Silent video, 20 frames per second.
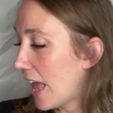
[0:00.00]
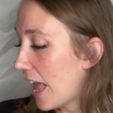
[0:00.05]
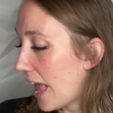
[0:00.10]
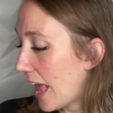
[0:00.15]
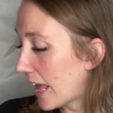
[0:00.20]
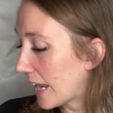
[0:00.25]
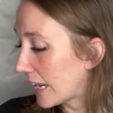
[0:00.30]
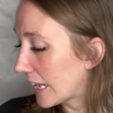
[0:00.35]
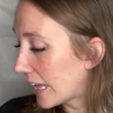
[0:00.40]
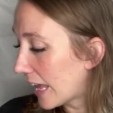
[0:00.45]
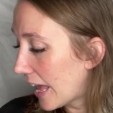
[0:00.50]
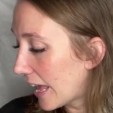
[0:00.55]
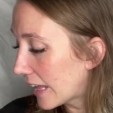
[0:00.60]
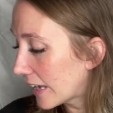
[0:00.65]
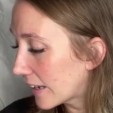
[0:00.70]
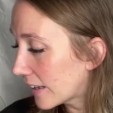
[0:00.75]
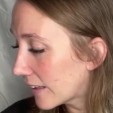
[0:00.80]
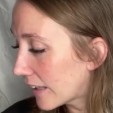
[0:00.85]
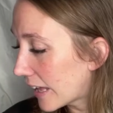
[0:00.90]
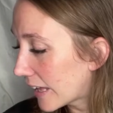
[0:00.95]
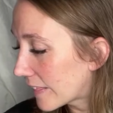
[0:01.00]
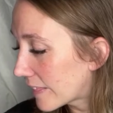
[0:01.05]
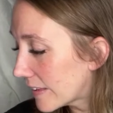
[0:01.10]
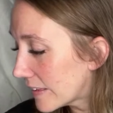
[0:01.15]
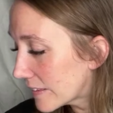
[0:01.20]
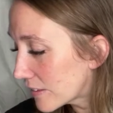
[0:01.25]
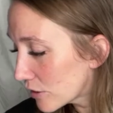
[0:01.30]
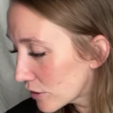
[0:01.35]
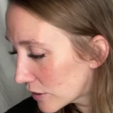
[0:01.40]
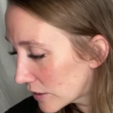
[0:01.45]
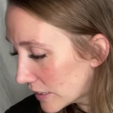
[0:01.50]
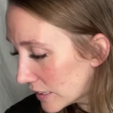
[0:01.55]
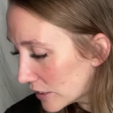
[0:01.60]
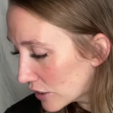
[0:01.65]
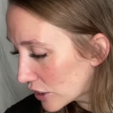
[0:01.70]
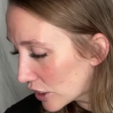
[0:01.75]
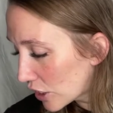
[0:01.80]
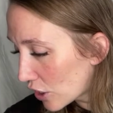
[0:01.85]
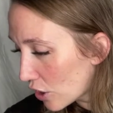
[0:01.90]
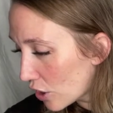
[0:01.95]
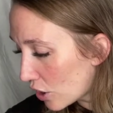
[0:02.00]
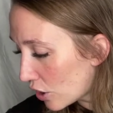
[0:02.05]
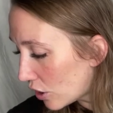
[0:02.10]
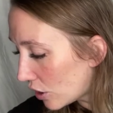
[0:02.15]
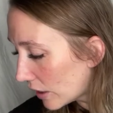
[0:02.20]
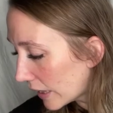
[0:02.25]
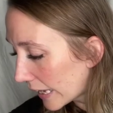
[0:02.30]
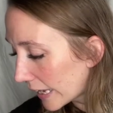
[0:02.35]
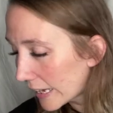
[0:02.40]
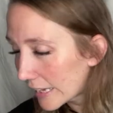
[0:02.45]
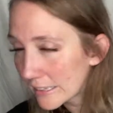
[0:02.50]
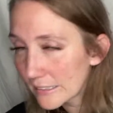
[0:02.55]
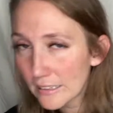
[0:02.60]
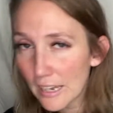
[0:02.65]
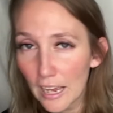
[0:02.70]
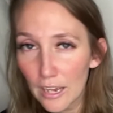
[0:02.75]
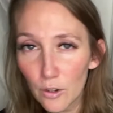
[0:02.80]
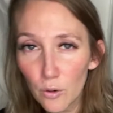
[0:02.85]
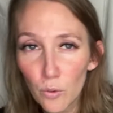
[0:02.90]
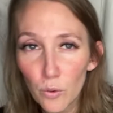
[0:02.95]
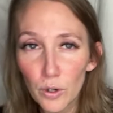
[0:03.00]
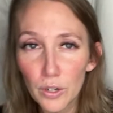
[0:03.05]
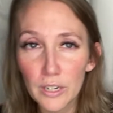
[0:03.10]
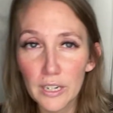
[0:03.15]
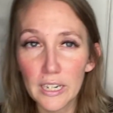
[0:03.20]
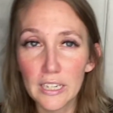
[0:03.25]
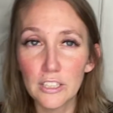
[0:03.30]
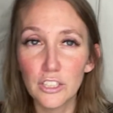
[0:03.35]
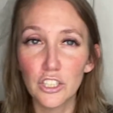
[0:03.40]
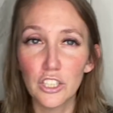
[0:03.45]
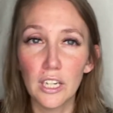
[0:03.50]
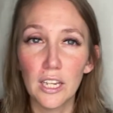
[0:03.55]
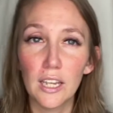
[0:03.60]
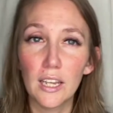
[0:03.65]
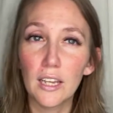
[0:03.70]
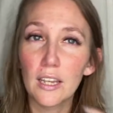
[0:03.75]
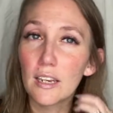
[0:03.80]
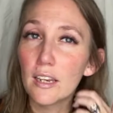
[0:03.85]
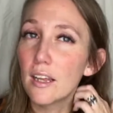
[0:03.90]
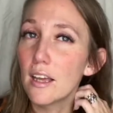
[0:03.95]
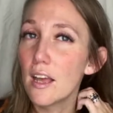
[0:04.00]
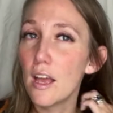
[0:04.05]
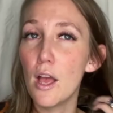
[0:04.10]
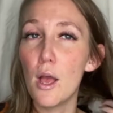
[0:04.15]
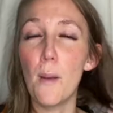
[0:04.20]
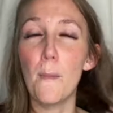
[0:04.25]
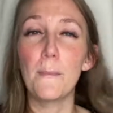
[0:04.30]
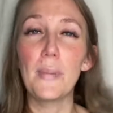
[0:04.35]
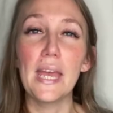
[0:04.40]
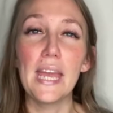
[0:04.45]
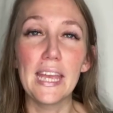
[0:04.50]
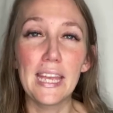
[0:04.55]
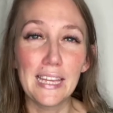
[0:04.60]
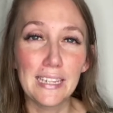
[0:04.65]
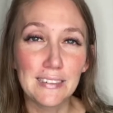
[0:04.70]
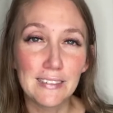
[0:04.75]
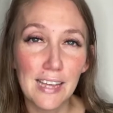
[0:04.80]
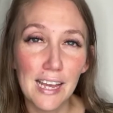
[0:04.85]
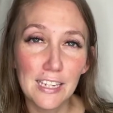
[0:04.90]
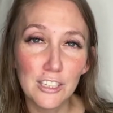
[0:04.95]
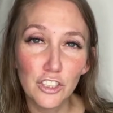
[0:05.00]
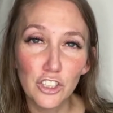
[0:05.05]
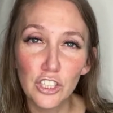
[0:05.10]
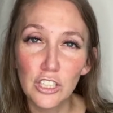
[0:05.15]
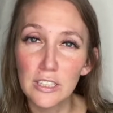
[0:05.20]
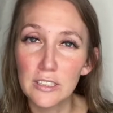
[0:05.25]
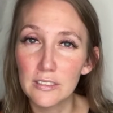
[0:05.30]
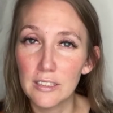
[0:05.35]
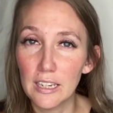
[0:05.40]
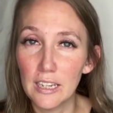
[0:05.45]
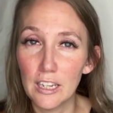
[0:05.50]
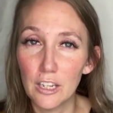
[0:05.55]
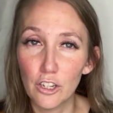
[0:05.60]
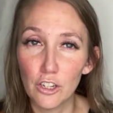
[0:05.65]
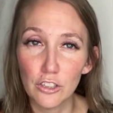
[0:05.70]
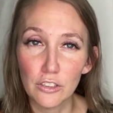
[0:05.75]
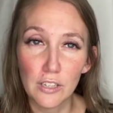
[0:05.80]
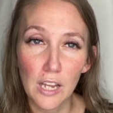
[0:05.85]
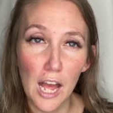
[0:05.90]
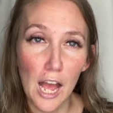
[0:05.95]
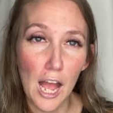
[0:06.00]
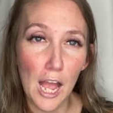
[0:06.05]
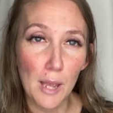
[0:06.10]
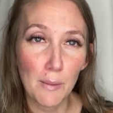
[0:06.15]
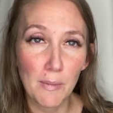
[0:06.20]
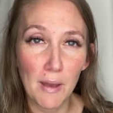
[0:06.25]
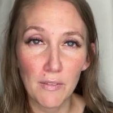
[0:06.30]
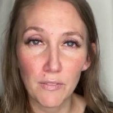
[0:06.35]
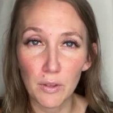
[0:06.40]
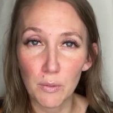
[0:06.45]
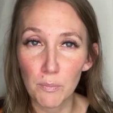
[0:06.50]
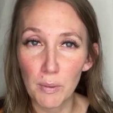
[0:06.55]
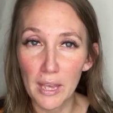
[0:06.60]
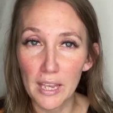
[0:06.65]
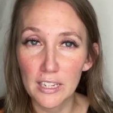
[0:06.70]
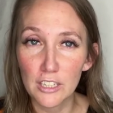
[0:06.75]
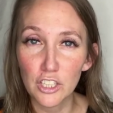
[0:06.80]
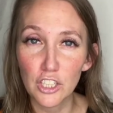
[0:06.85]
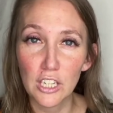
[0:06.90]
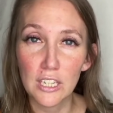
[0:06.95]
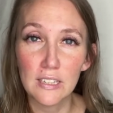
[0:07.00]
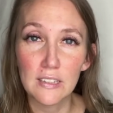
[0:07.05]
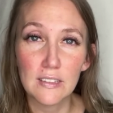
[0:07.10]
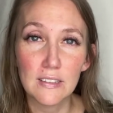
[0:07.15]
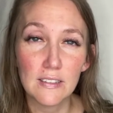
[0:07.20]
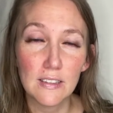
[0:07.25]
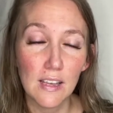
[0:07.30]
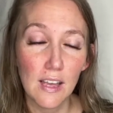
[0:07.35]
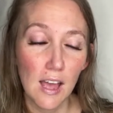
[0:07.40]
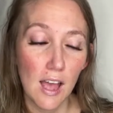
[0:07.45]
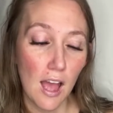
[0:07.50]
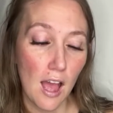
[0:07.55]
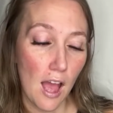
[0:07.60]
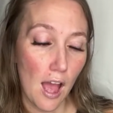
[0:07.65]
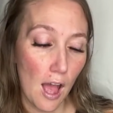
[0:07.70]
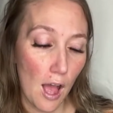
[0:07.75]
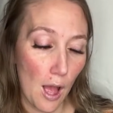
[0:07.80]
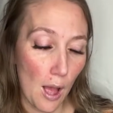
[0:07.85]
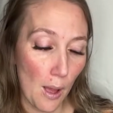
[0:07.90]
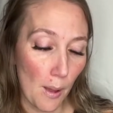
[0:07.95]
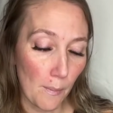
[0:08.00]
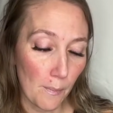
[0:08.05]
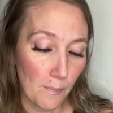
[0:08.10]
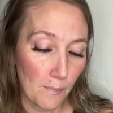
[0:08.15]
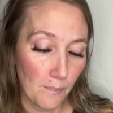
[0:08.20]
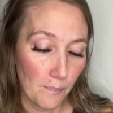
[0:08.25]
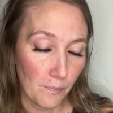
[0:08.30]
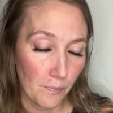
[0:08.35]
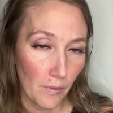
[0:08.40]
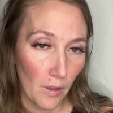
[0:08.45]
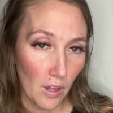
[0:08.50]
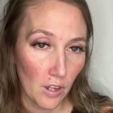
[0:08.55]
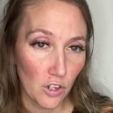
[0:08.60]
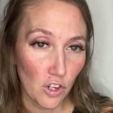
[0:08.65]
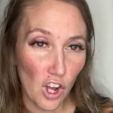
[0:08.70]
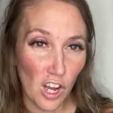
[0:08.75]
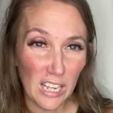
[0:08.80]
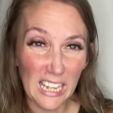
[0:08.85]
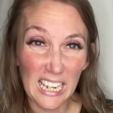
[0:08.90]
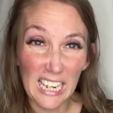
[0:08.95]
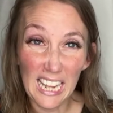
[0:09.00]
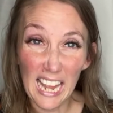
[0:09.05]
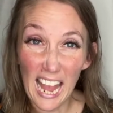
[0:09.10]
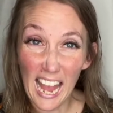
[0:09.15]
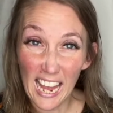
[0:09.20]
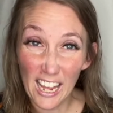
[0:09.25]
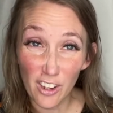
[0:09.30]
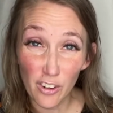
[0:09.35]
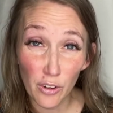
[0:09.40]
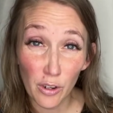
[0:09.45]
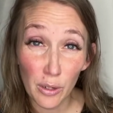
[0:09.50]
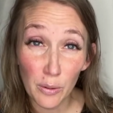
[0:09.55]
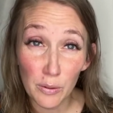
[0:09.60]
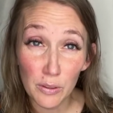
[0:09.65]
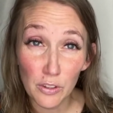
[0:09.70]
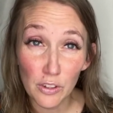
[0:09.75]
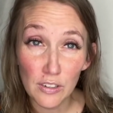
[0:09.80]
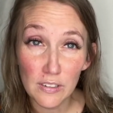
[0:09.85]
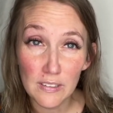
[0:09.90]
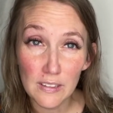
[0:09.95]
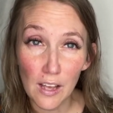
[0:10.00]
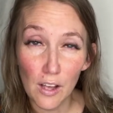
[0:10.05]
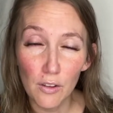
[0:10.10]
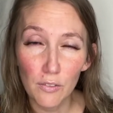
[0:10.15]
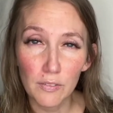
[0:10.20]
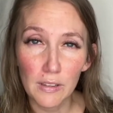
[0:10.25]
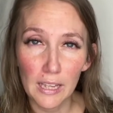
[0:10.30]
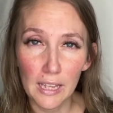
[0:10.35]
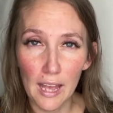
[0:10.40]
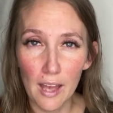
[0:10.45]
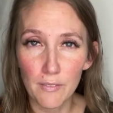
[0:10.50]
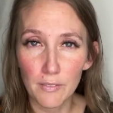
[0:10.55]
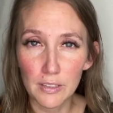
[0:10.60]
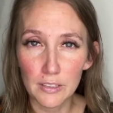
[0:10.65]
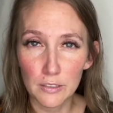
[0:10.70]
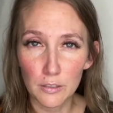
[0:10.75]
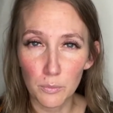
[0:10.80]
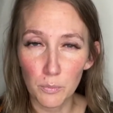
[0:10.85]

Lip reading: And again, like, these are teaching all hand-eye coordination, paying attention, taking your time, having patience, not getting angry with yourself, like having to